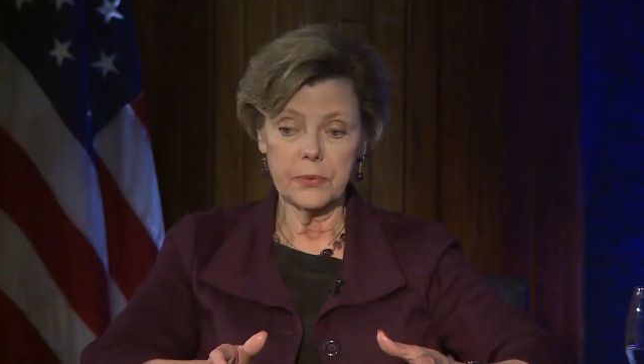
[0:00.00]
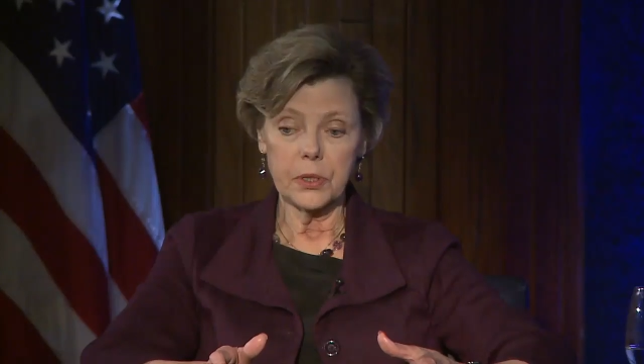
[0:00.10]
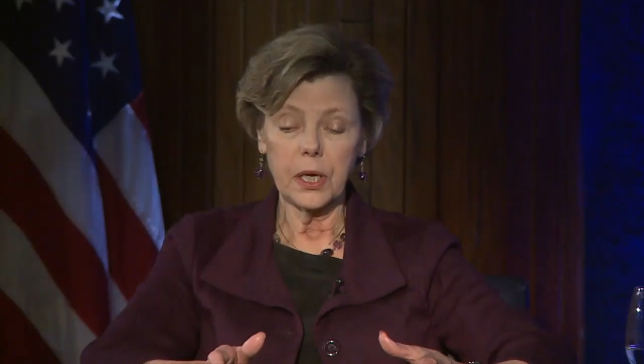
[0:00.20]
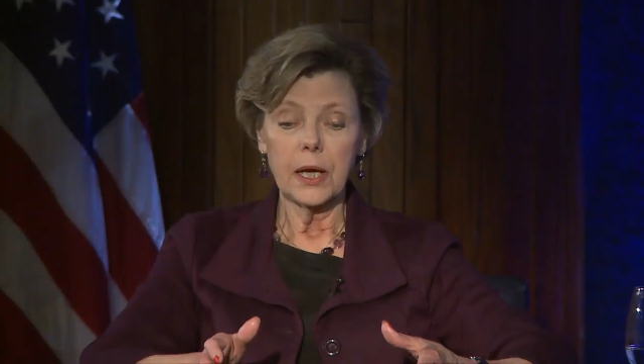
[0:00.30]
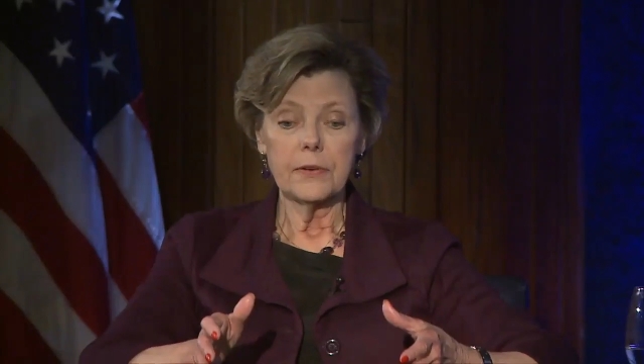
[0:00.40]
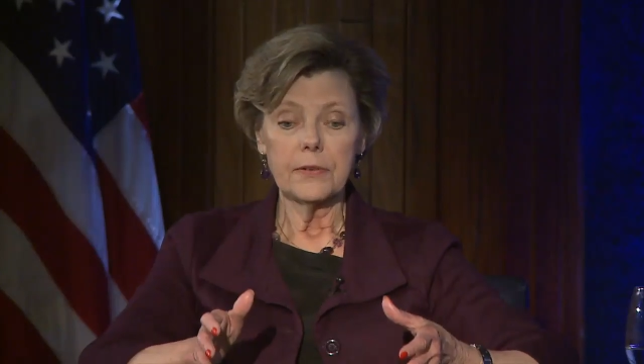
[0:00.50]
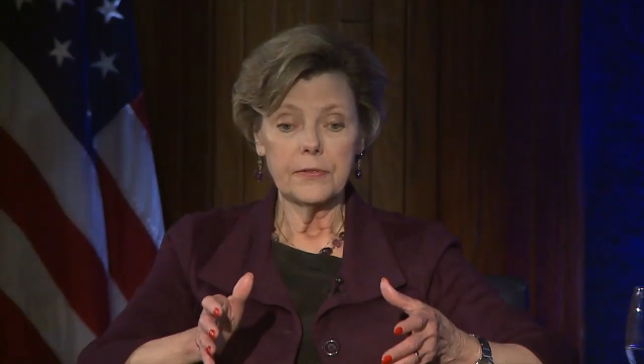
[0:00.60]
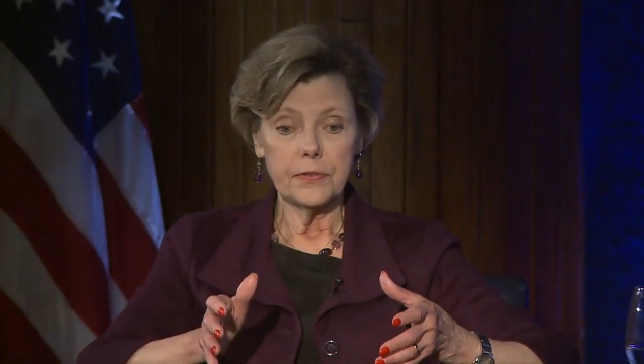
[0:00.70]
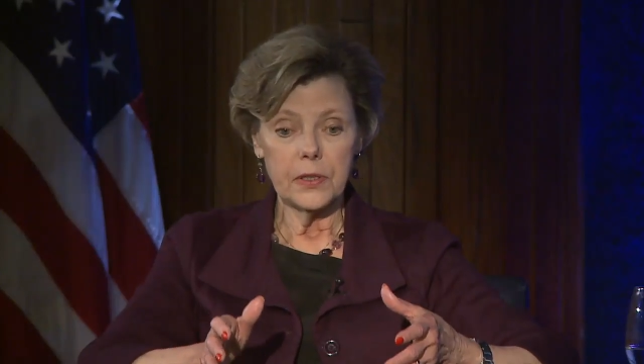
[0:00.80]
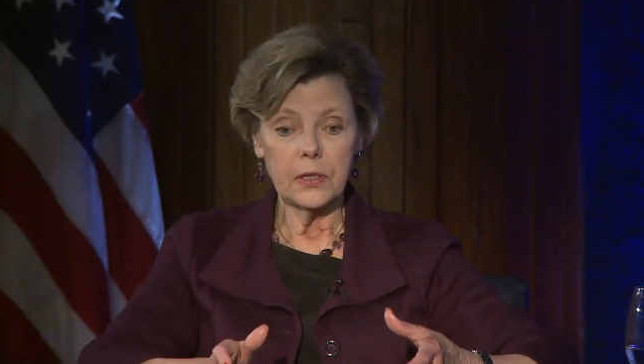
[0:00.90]
of work
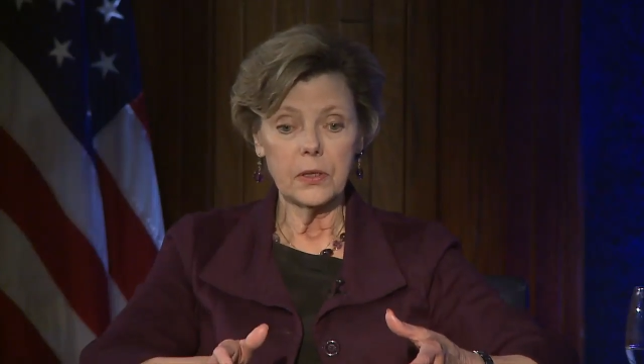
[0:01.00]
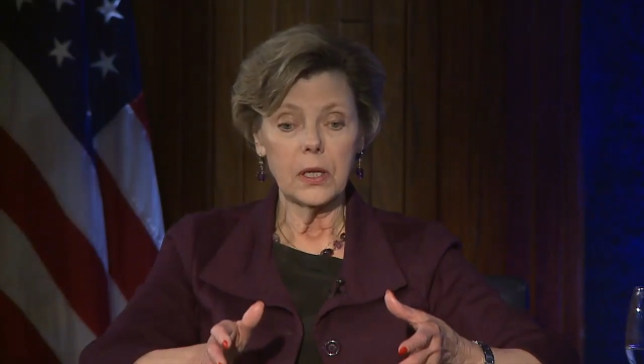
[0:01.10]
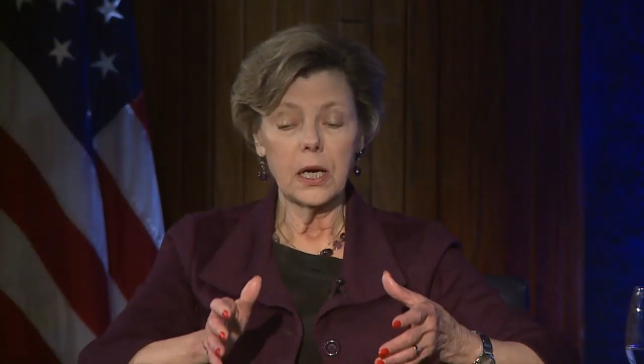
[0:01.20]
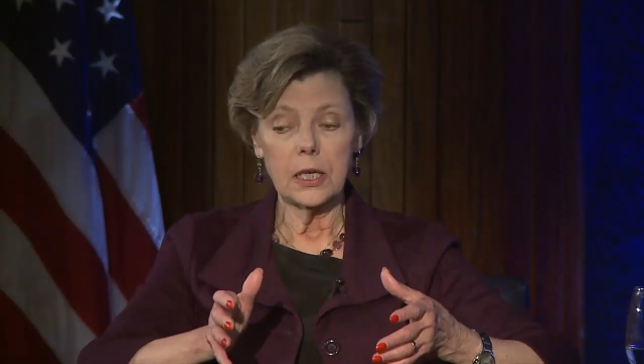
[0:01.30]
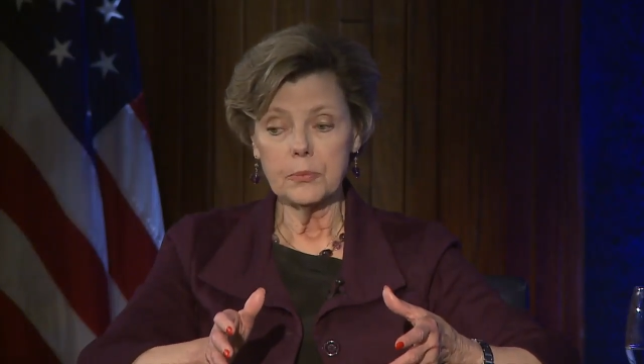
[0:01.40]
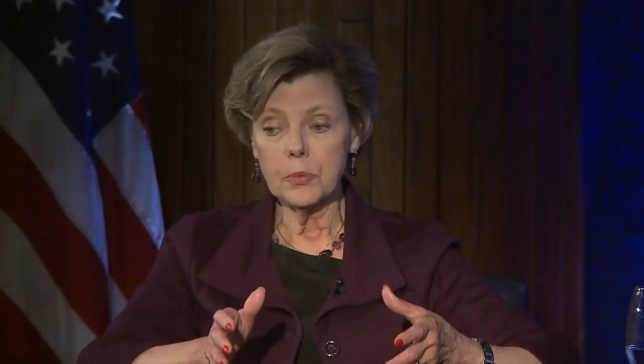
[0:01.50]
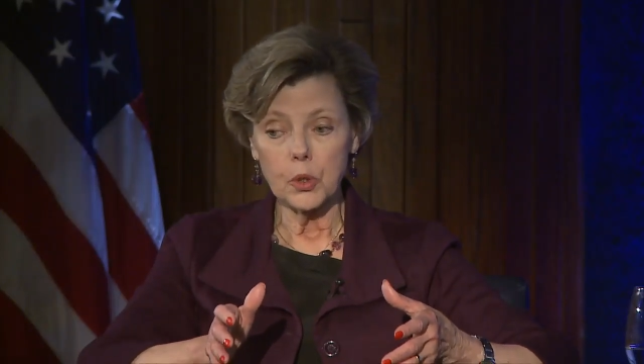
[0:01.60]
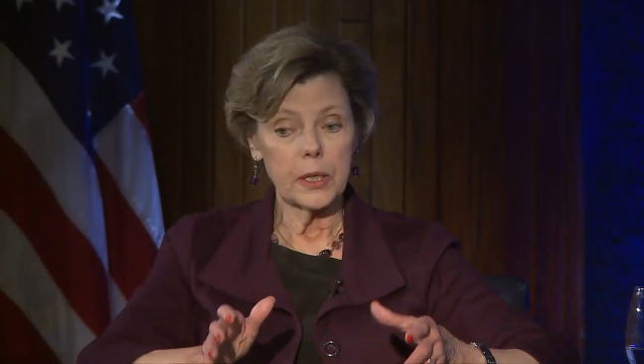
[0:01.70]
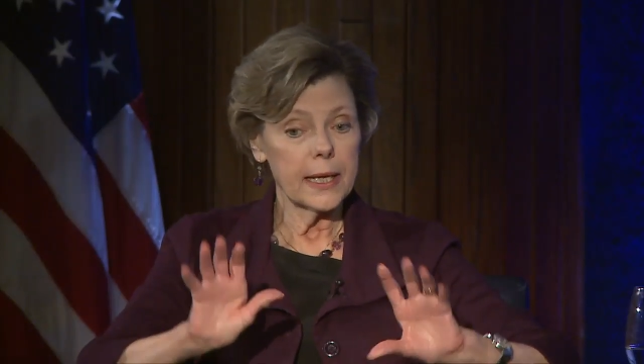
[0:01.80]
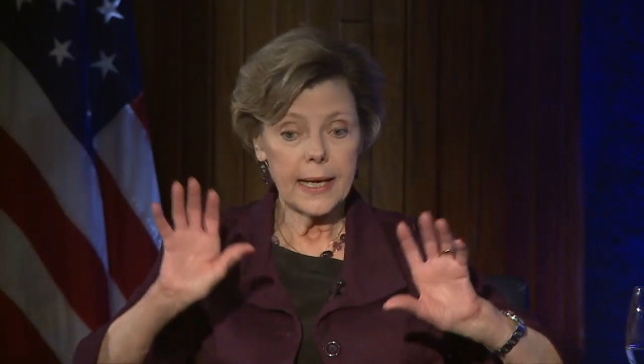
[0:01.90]
feel
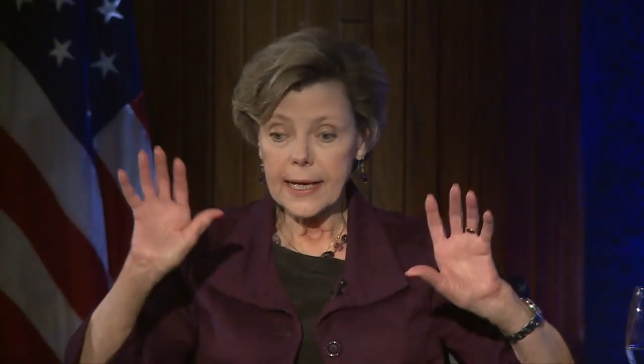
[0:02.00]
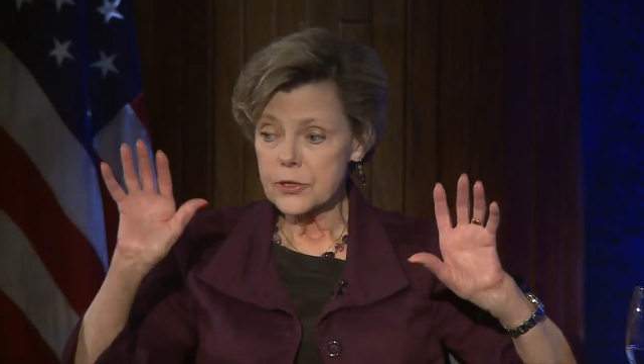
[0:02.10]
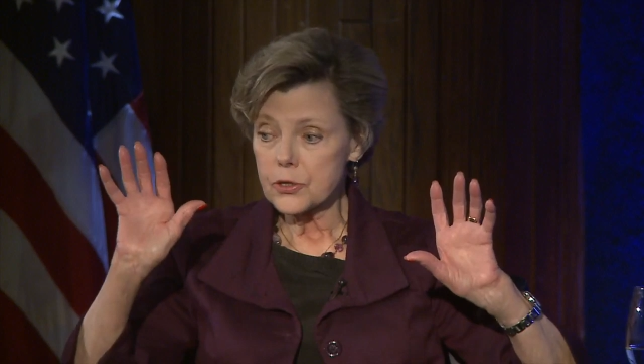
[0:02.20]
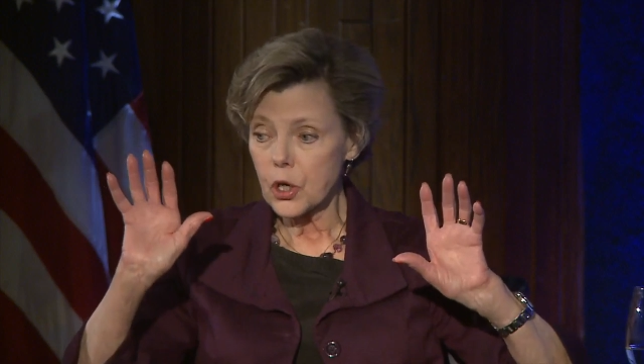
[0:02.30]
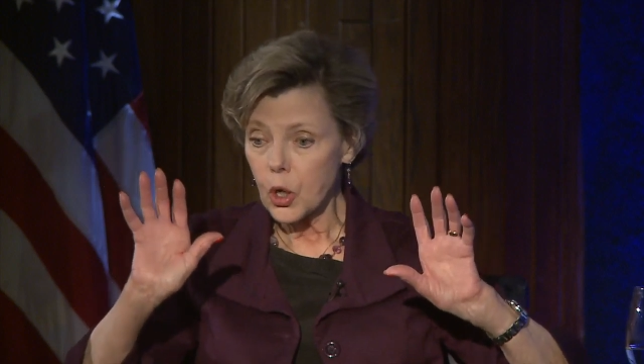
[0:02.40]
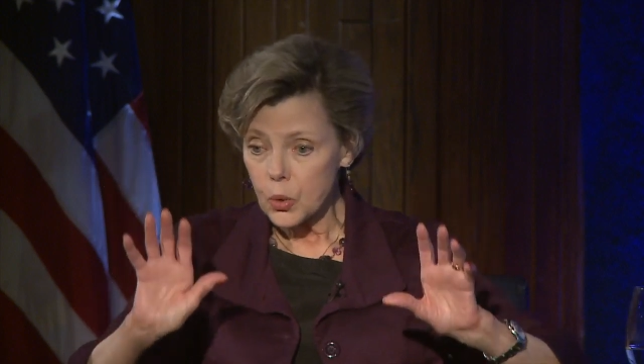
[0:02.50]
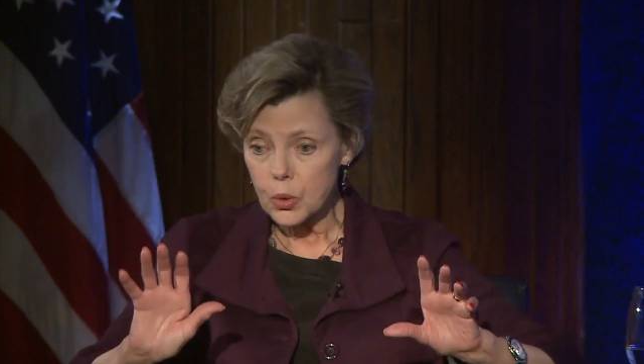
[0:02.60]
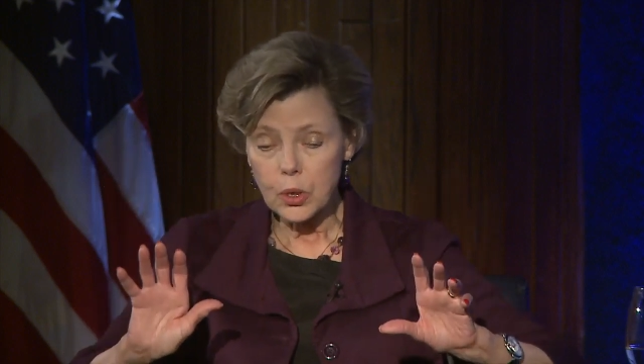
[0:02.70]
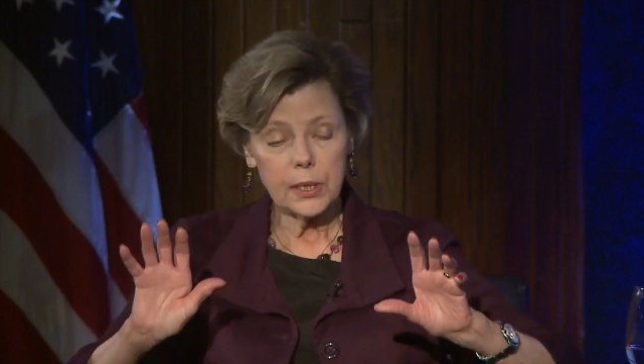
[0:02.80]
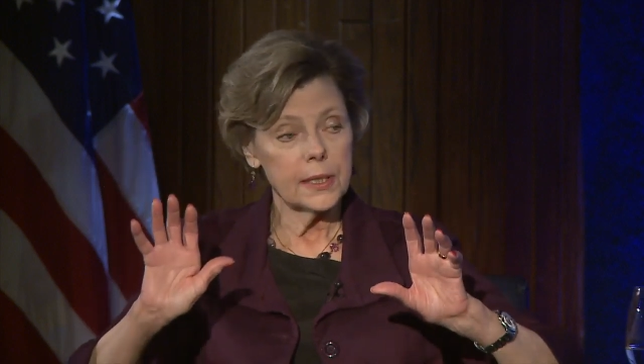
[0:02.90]
unmoored. And I
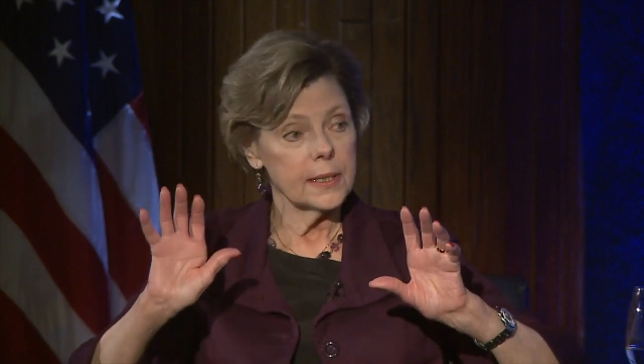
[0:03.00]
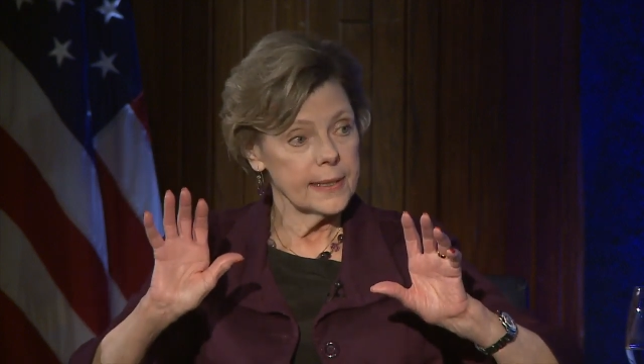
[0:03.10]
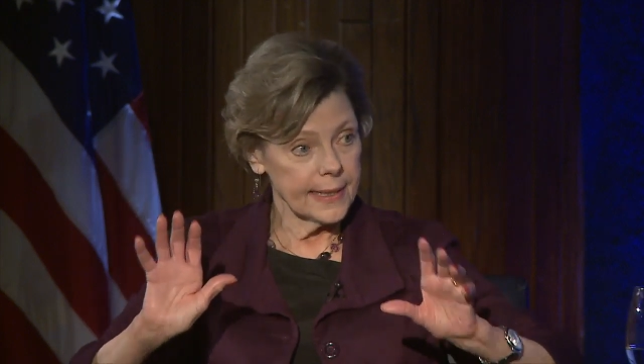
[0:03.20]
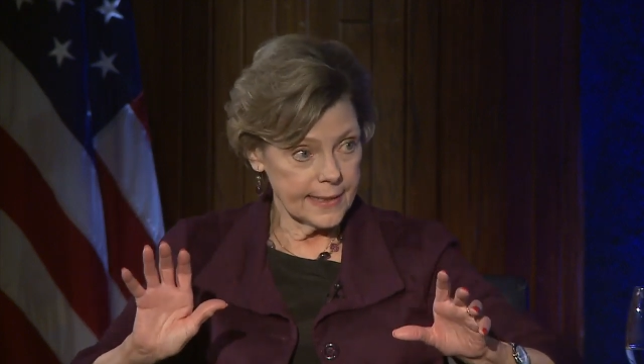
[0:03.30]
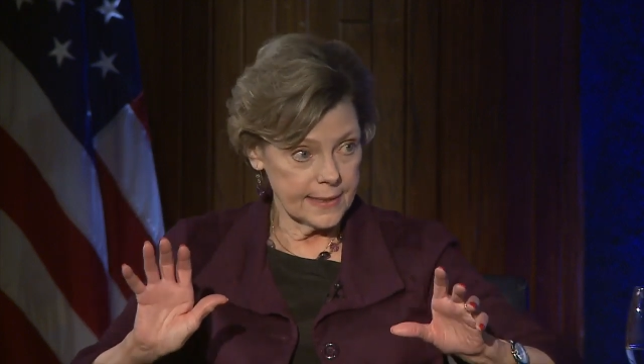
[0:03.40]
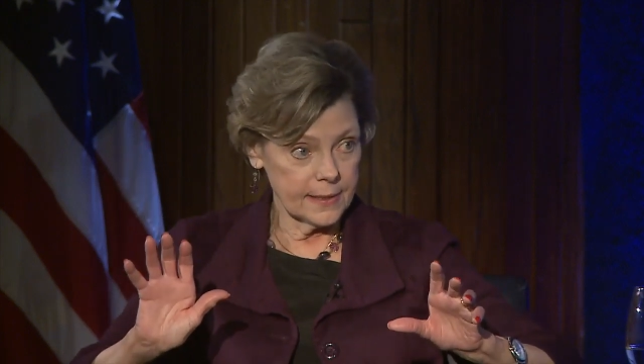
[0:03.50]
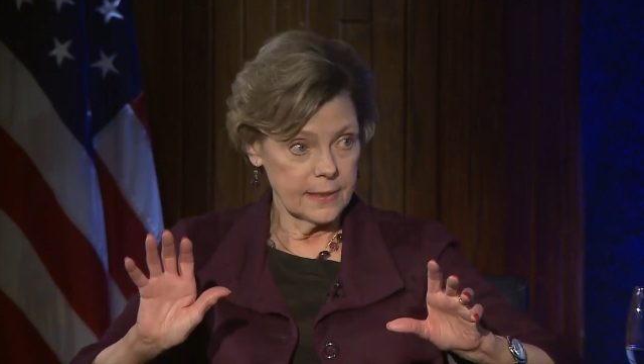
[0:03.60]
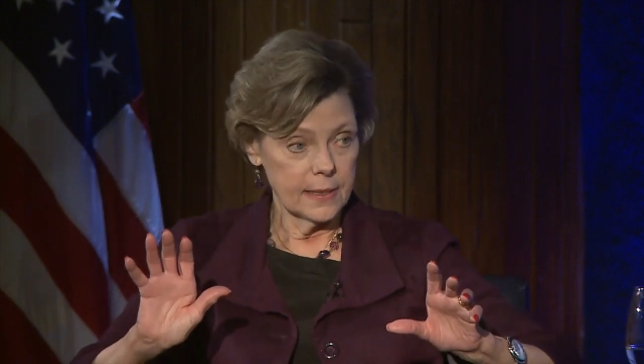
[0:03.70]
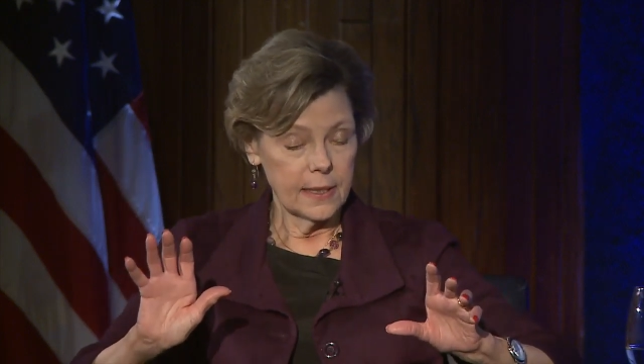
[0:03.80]
totally get it.